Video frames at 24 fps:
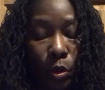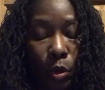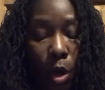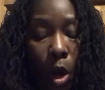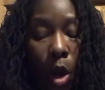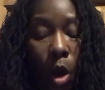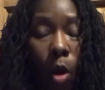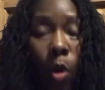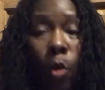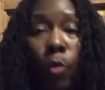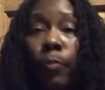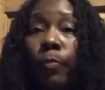
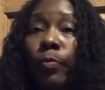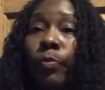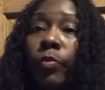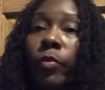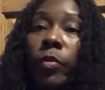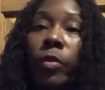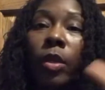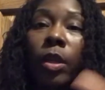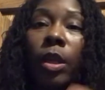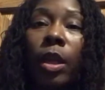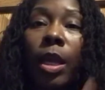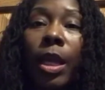Oh,
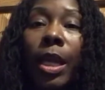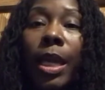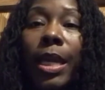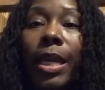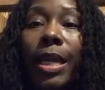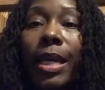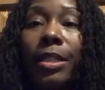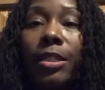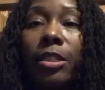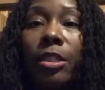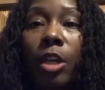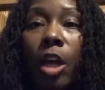he
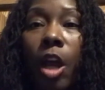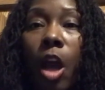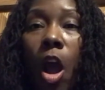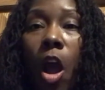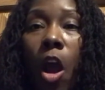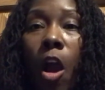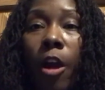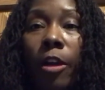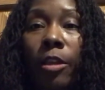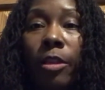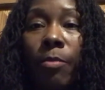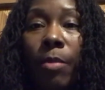gets the
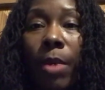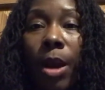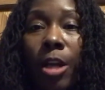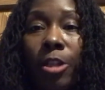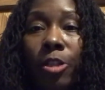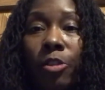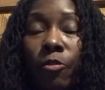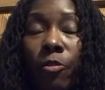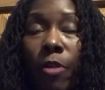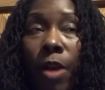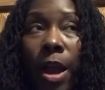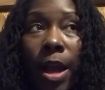car, the
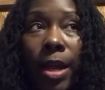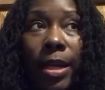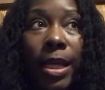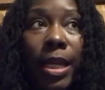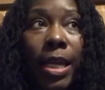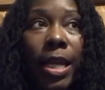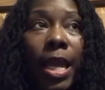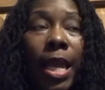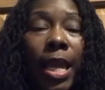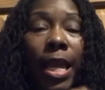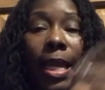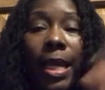
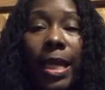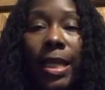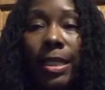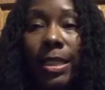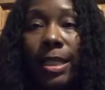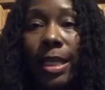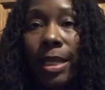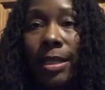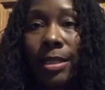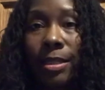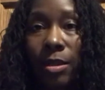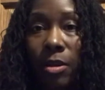Maserati. He
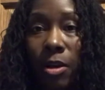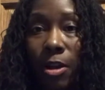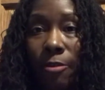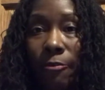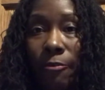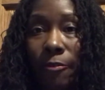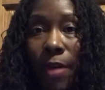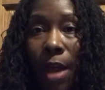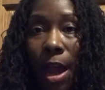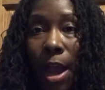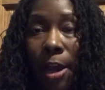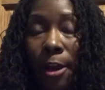sets it on
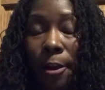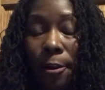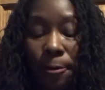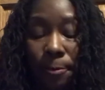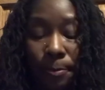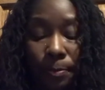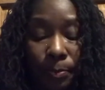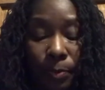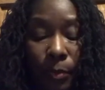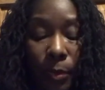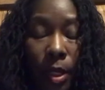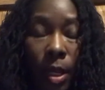fire.
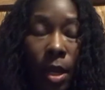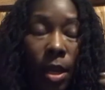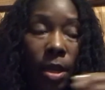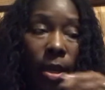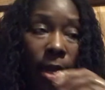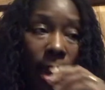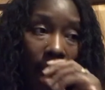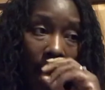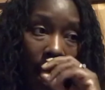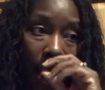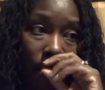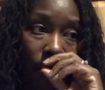
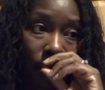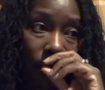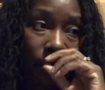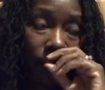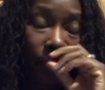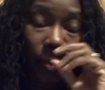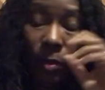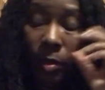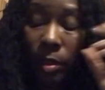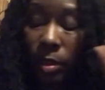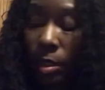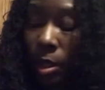Now,
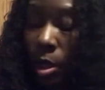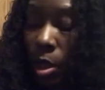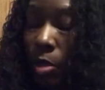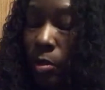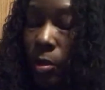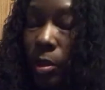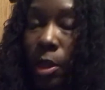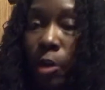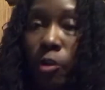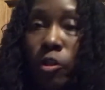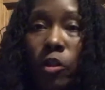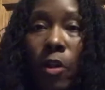the,
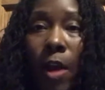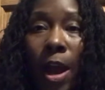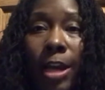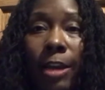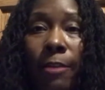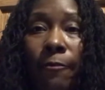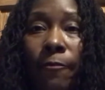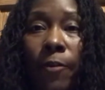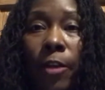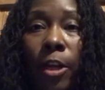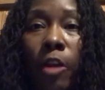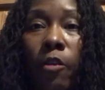they're trying to
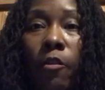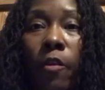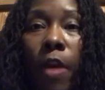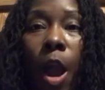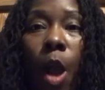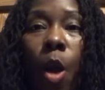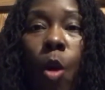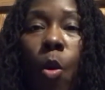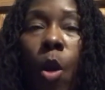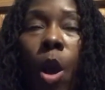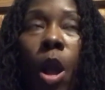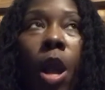figure
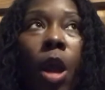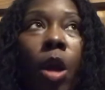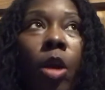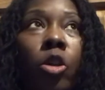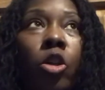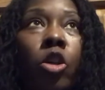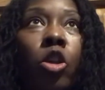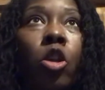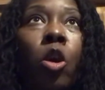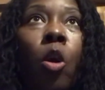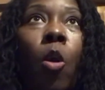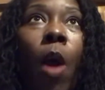out,
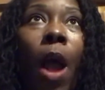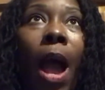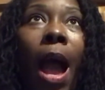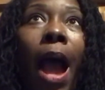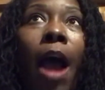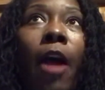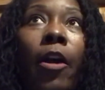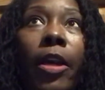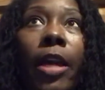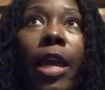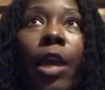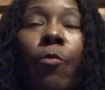you know,
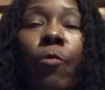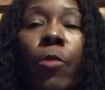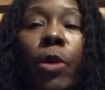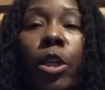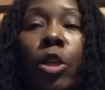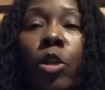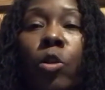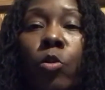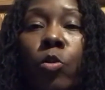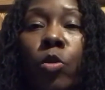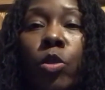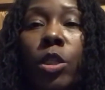how can we
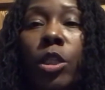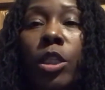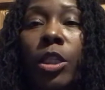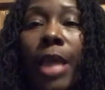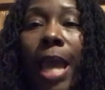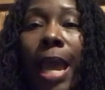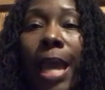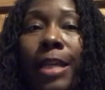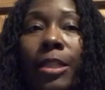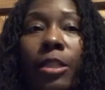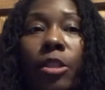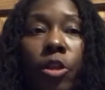use this
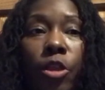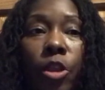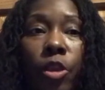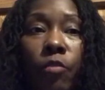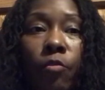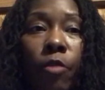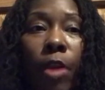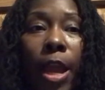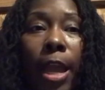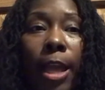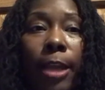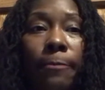as a
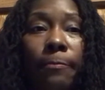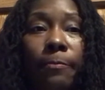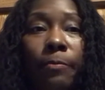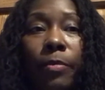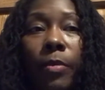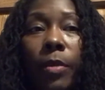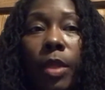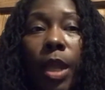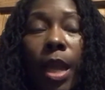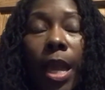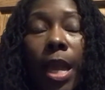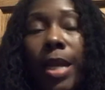threat?
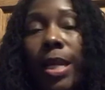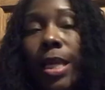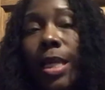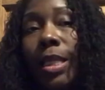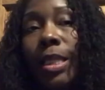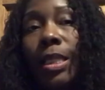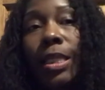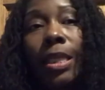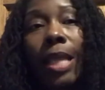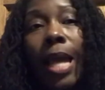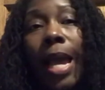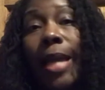And
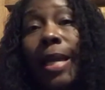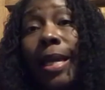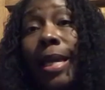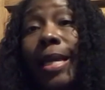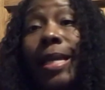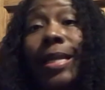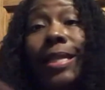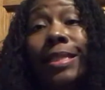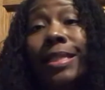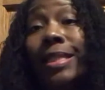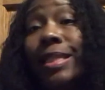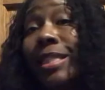he's like,
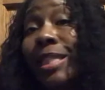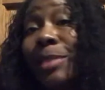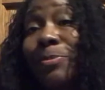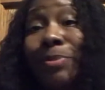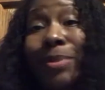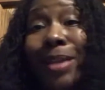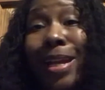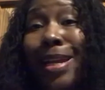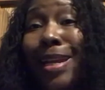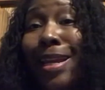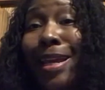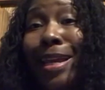he's
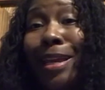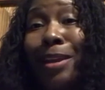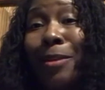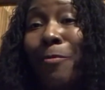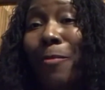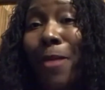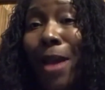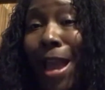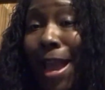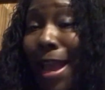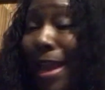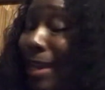explaining it
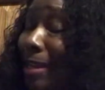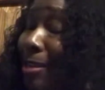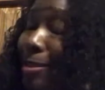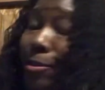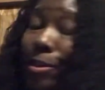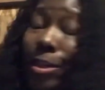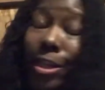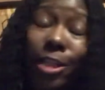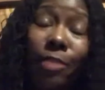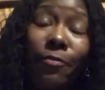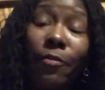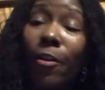away.
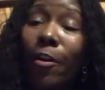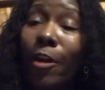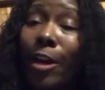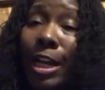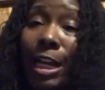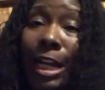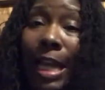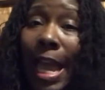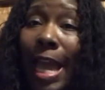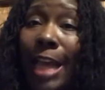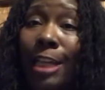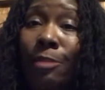He's very
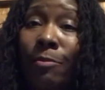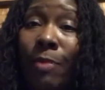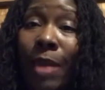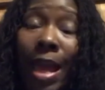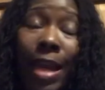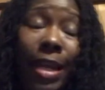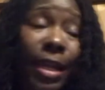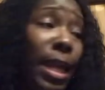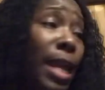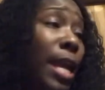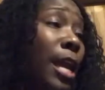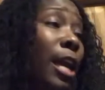
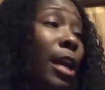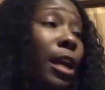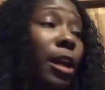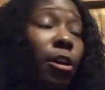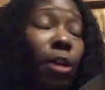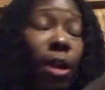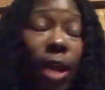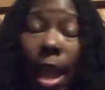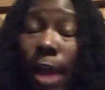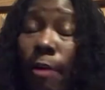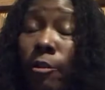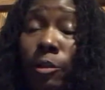charismatic.
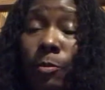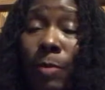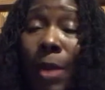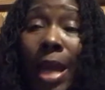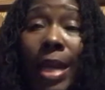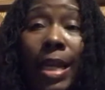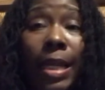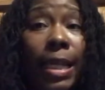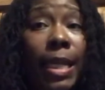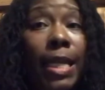Charismatic.